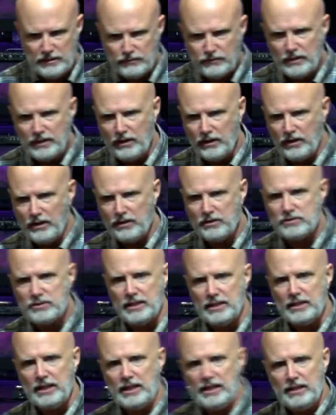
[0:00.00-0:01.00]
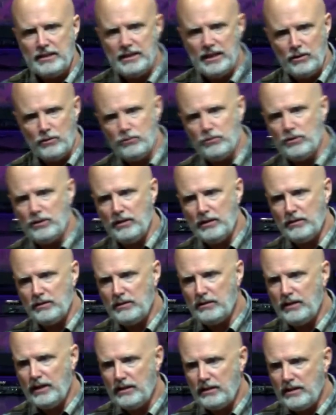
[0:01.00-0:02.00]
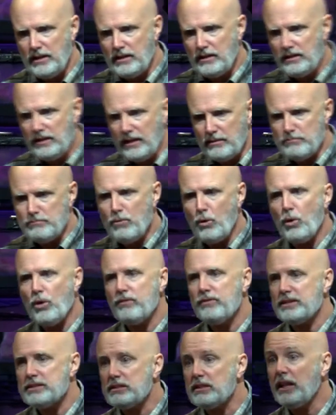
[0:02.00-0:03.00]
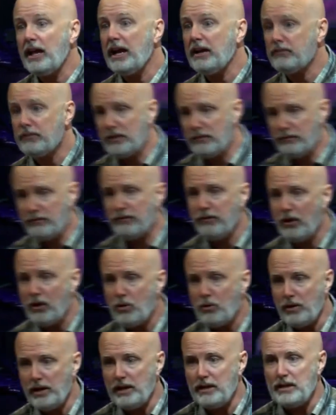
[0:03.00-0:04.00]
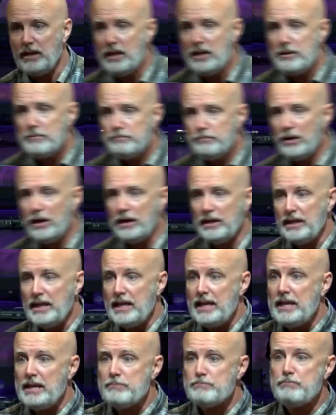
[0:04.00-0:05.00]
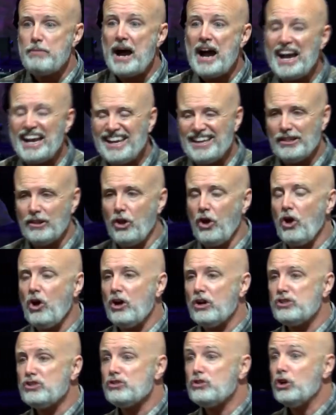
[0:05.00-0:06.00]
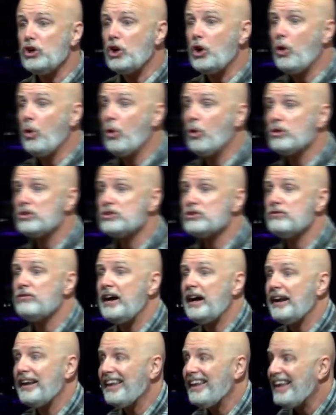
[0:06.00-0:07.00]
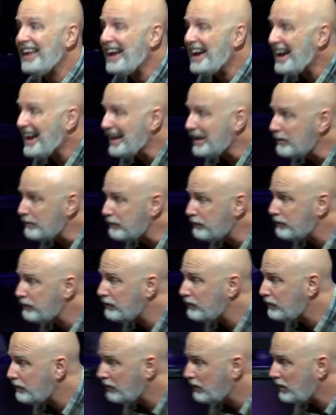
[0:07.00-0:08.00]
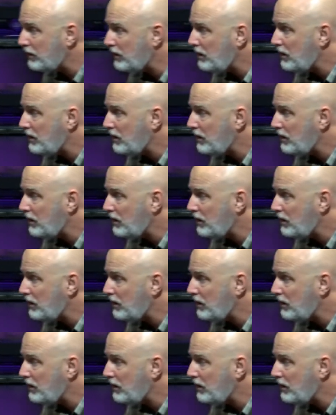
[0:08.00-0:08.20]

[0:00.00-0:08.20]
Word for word: different areas that, that, that, that, that more of His life can flow in. But by and large, the course of our life